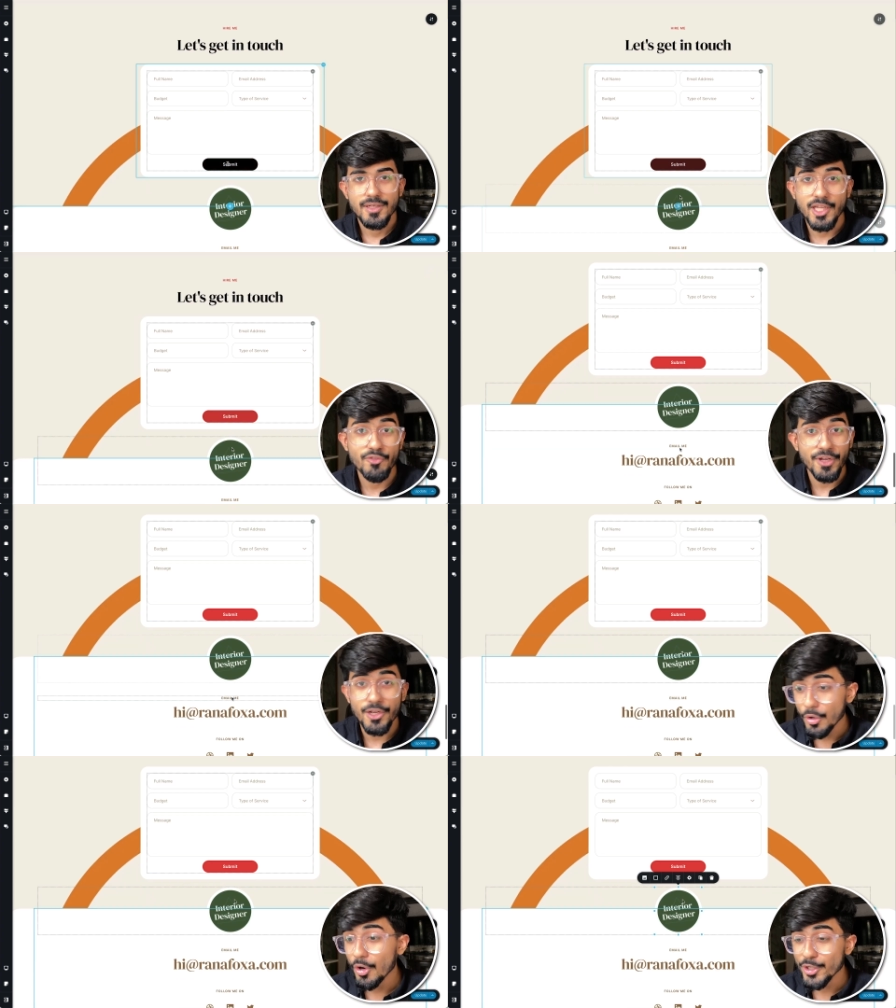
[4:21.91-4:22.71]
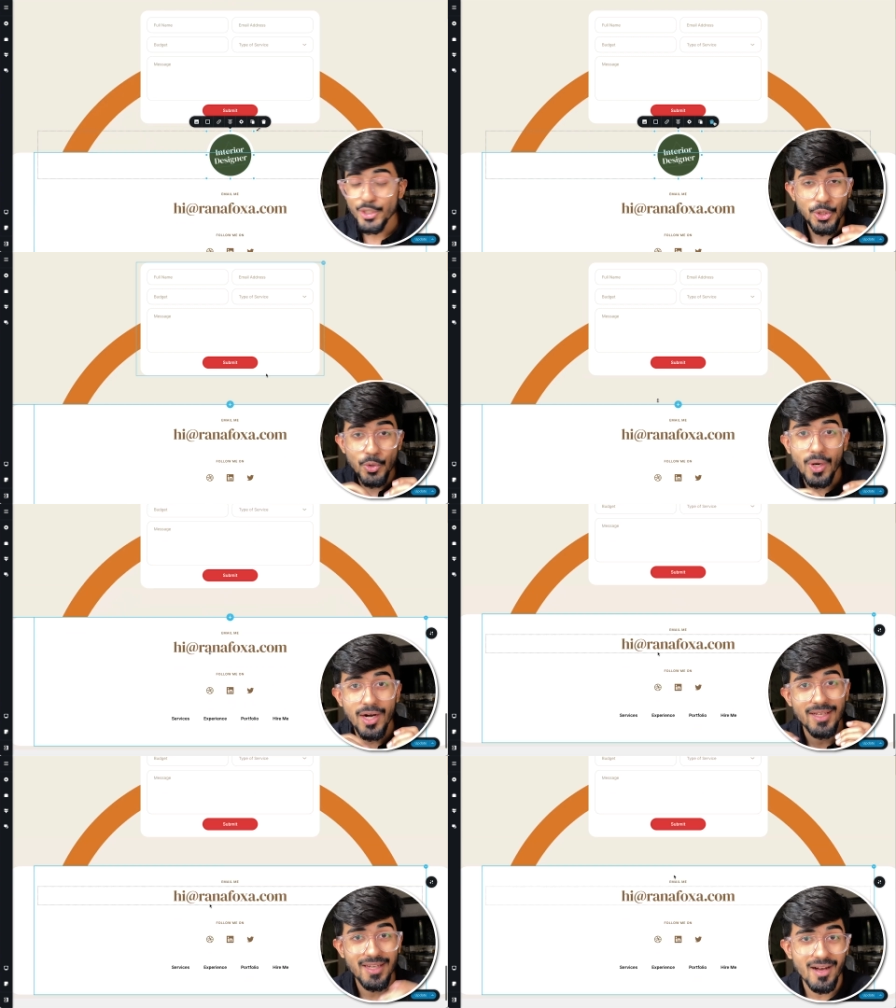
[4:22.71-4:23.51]
Now we are on to
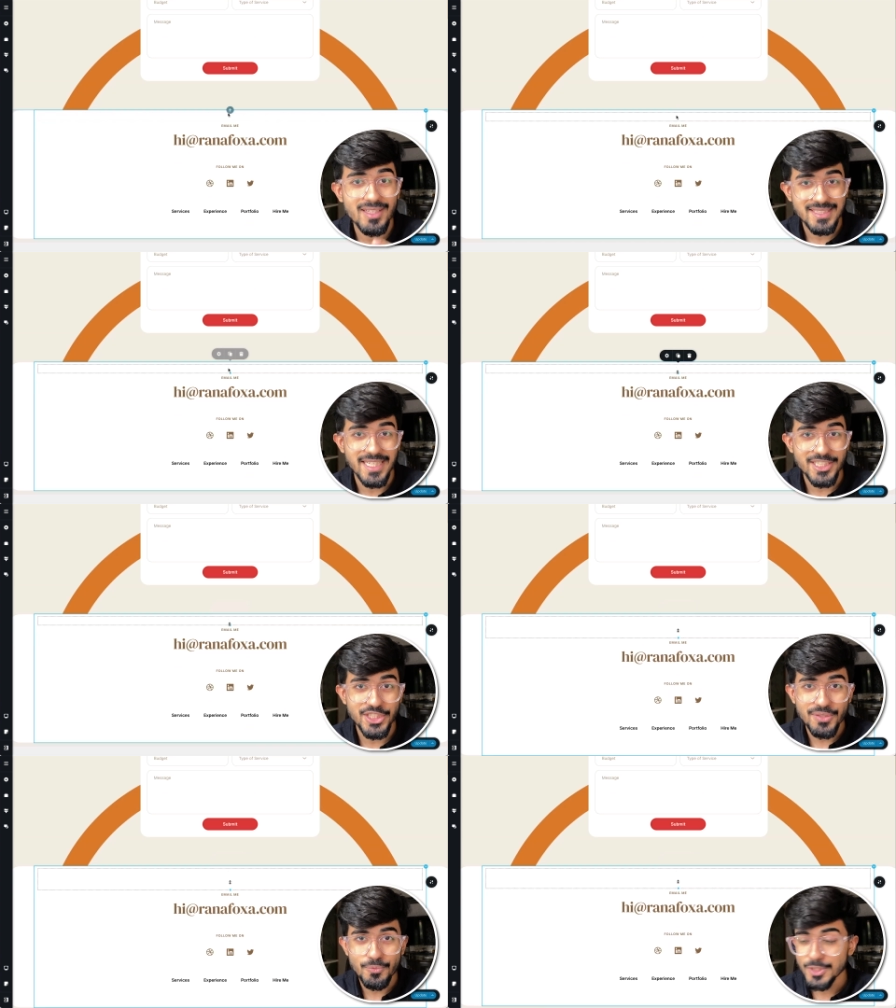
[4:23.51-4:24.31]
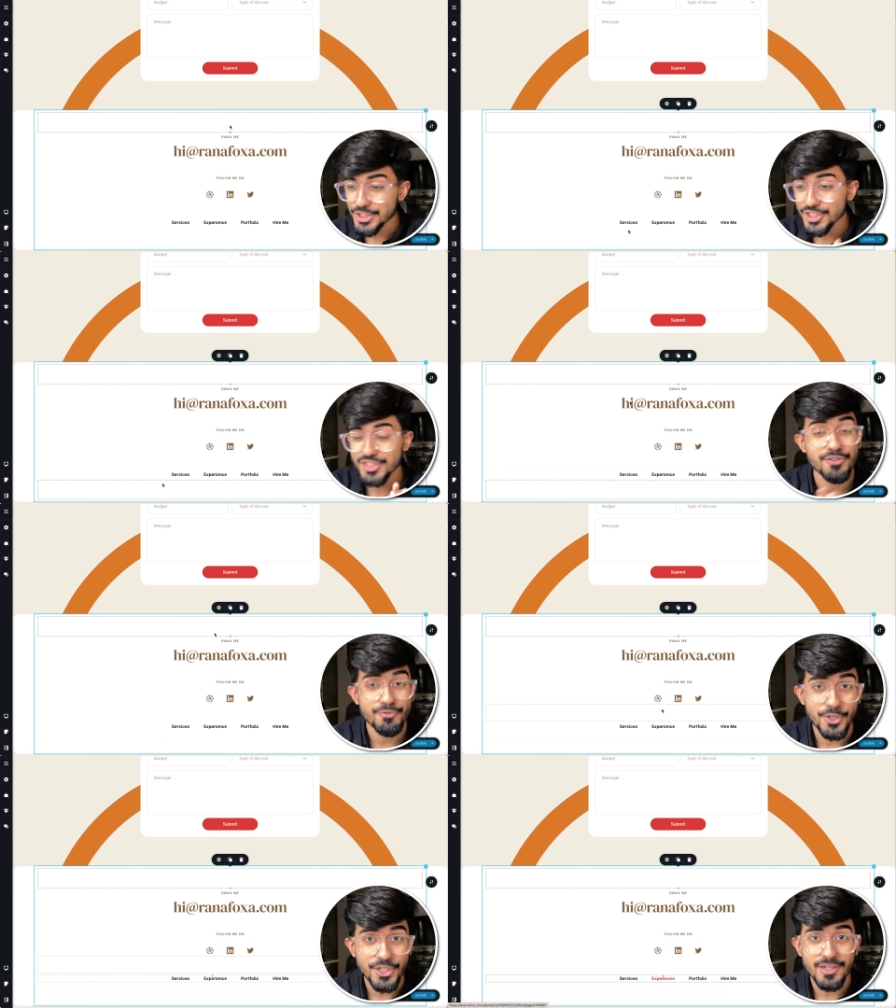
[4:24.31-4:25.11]
our last section which is the
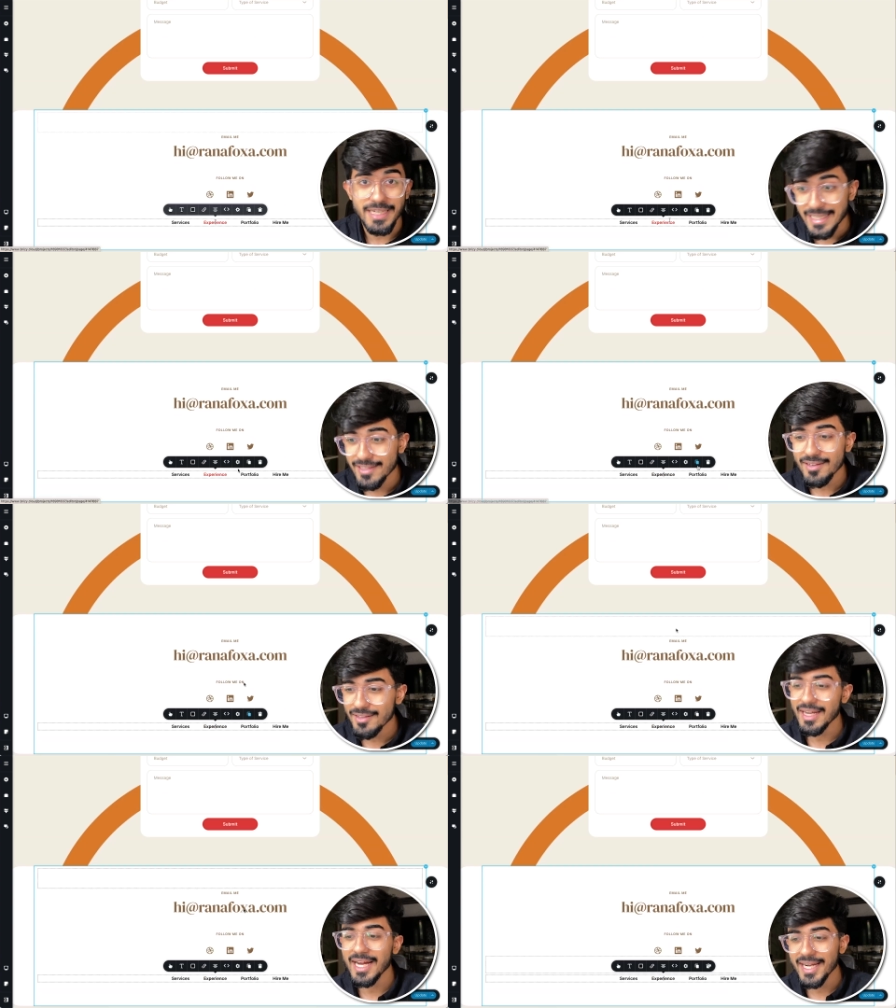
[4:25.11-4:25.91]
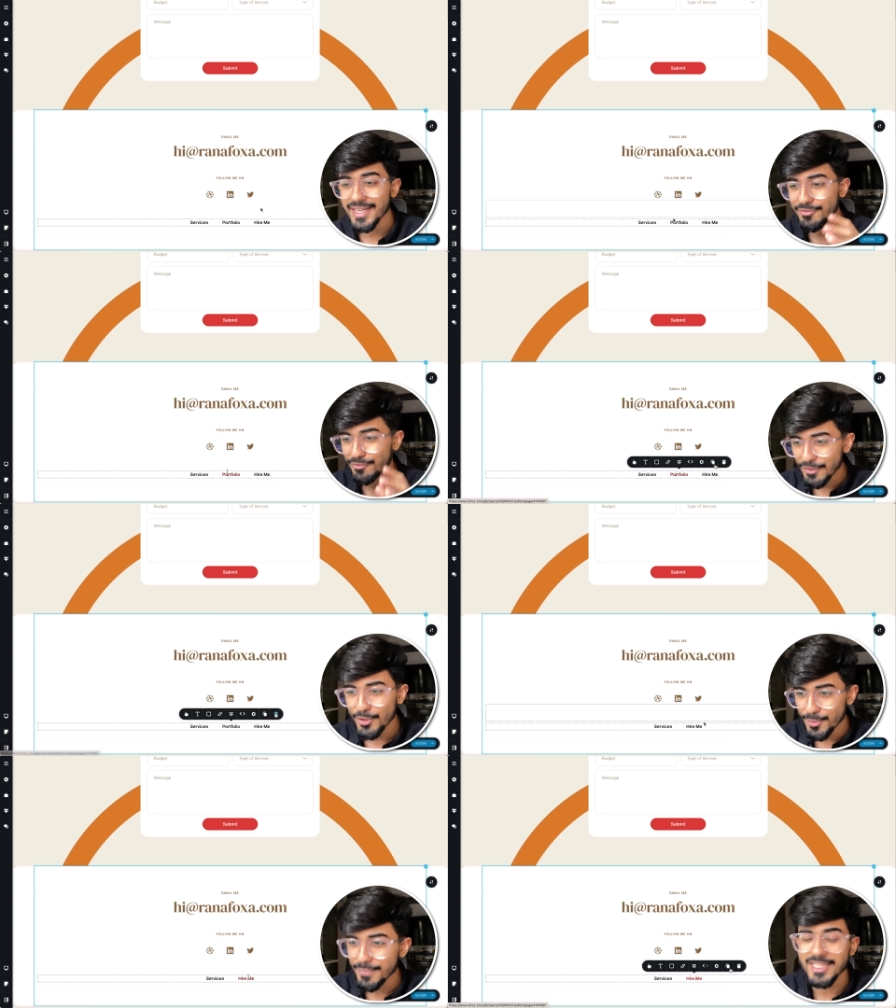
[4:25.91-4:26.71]
footer area and we
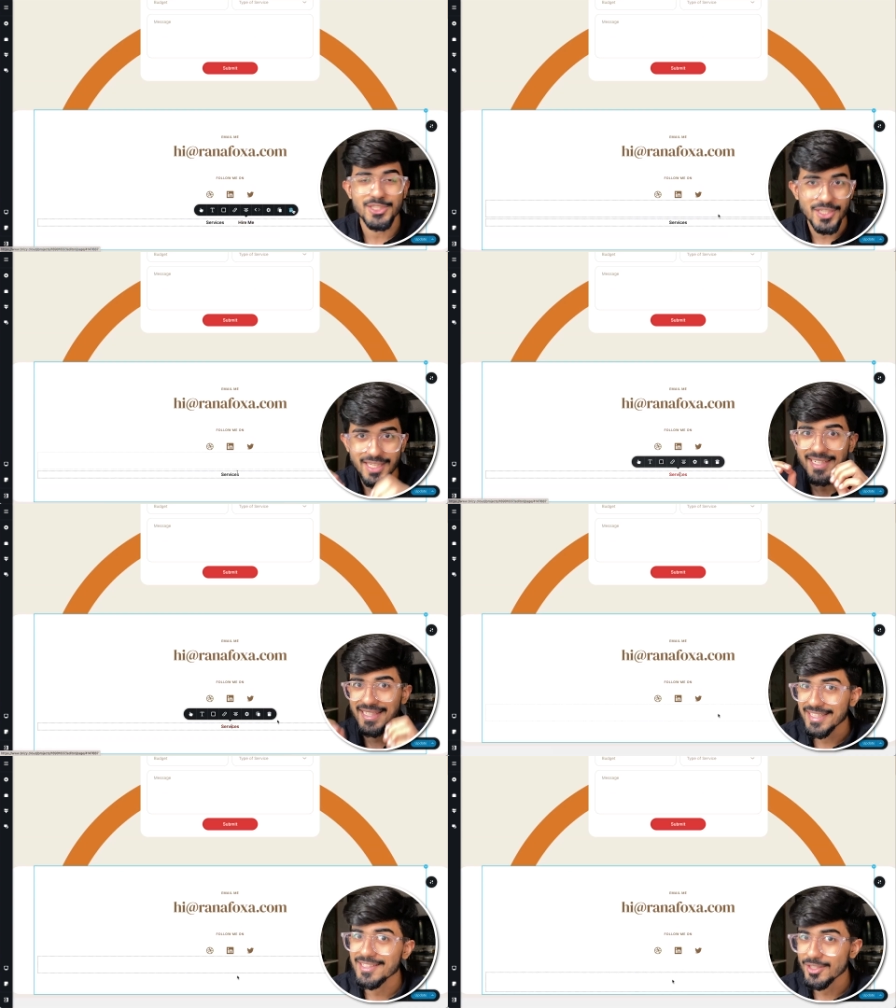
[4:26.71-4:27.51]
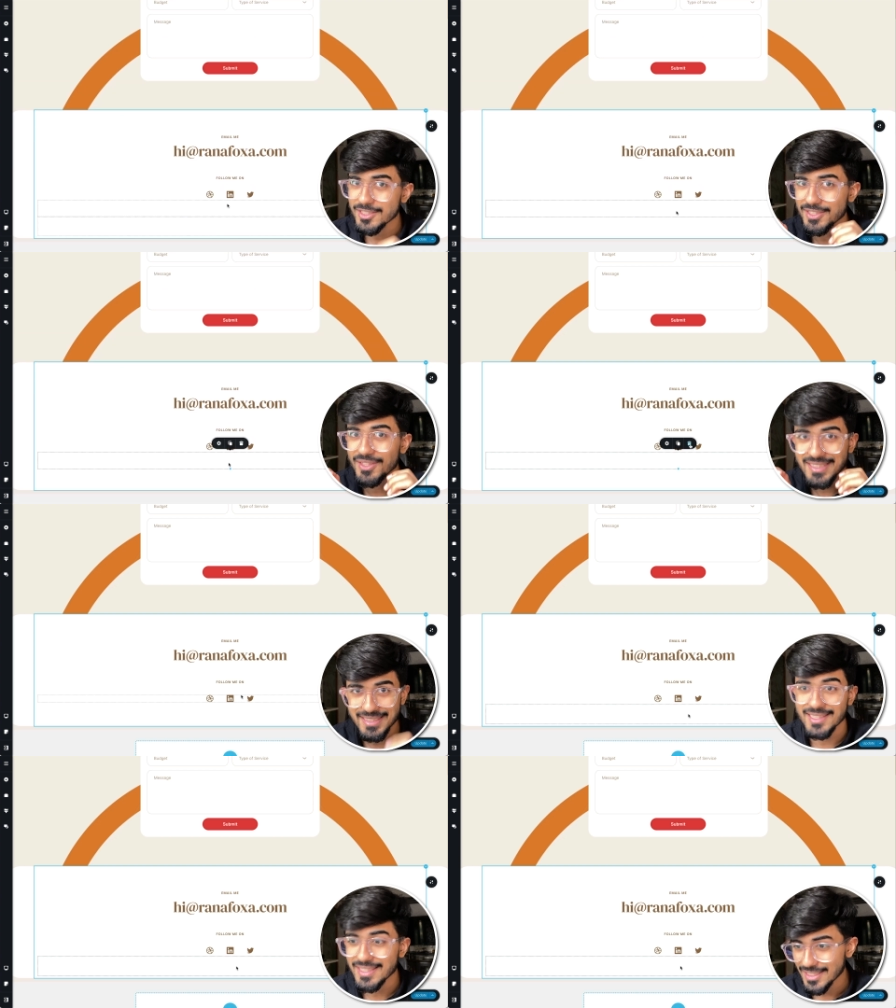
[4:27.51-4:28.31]
want to make sure that it looks
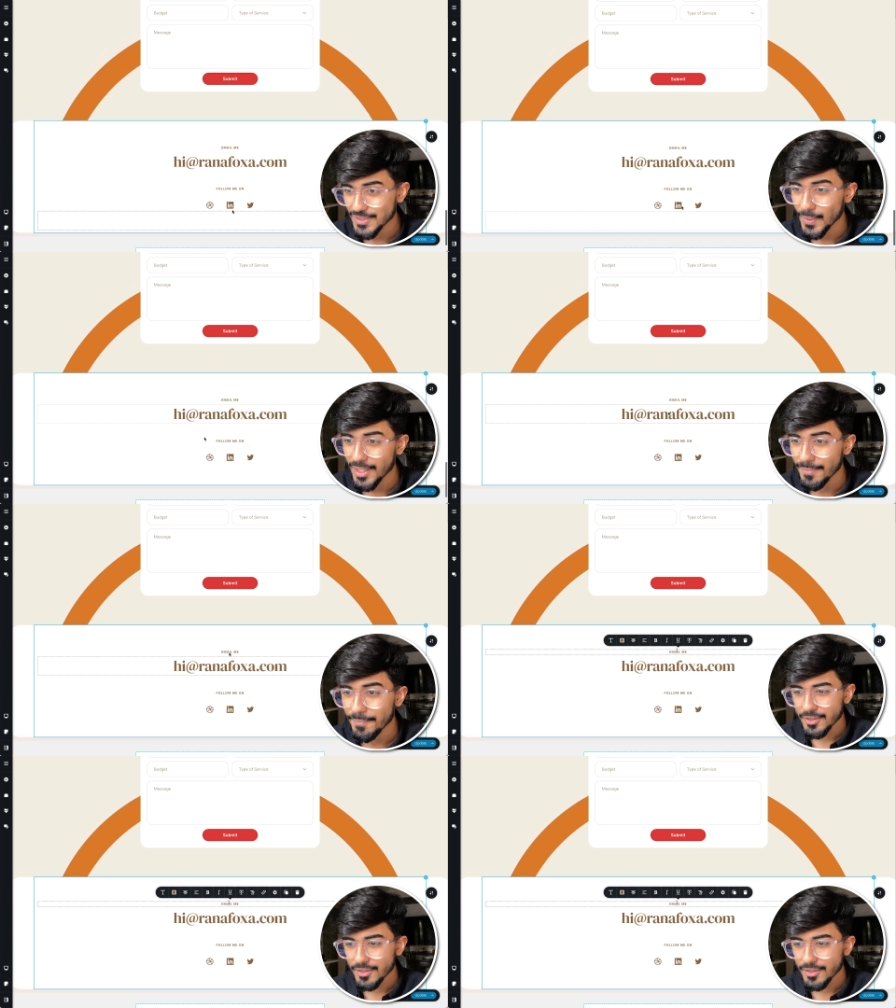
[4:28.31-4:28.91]
stunning as well.